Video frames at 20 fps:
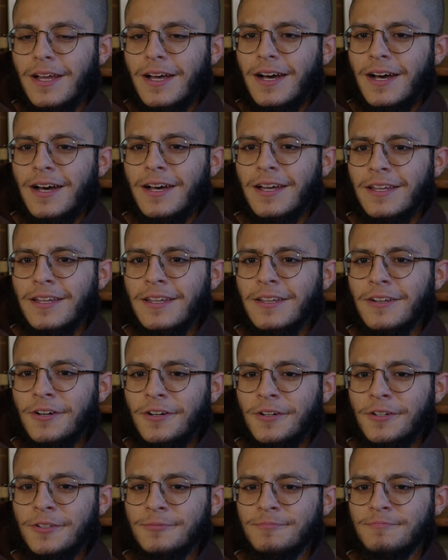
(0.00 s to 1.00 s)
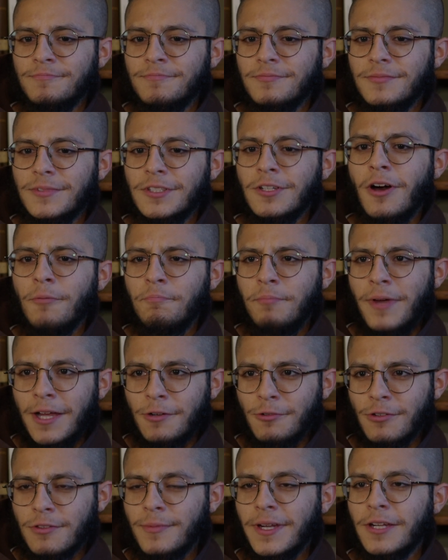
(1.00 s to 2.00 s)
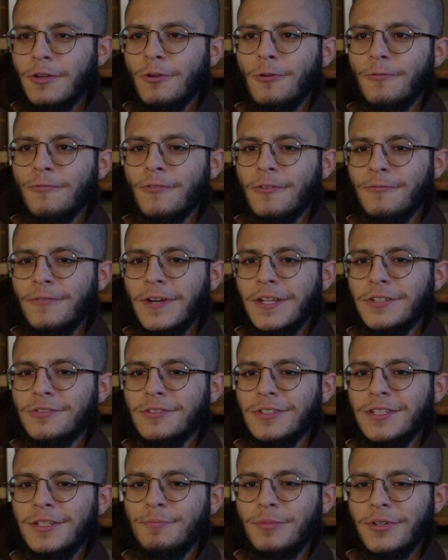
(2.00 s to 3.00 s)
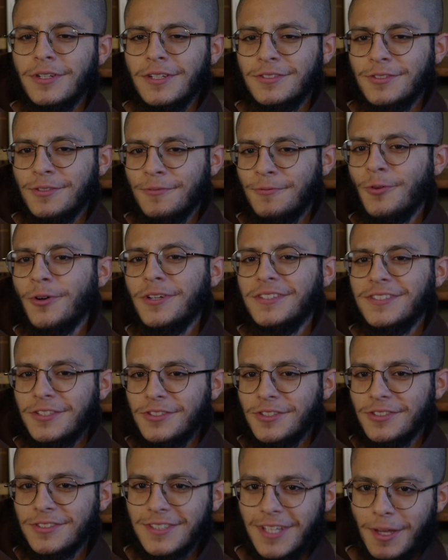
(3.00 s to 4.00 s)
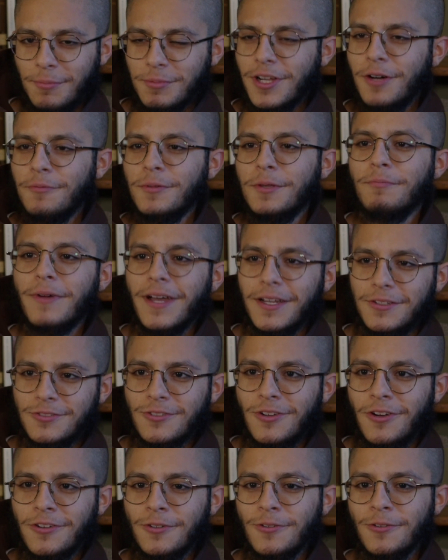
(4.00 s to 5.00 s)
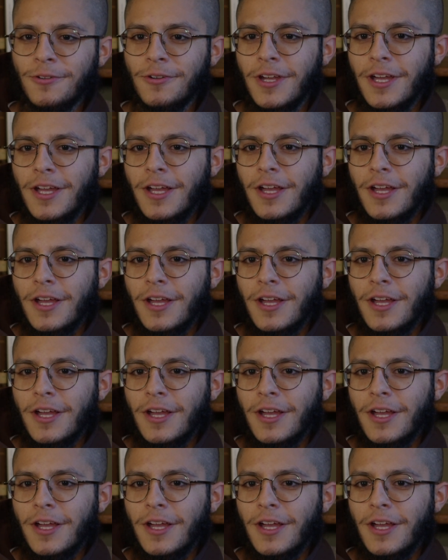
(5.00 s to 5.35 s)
I got back with my girlfriend eventually, but it's a voice that just kept coming back stronger